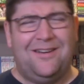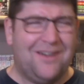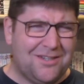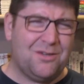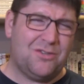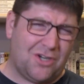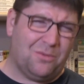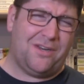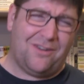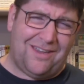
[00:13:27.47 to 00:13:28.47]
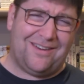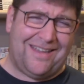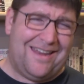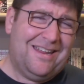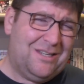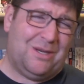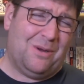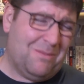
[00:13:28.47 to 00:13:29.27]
you're not too sure what you're going to get into.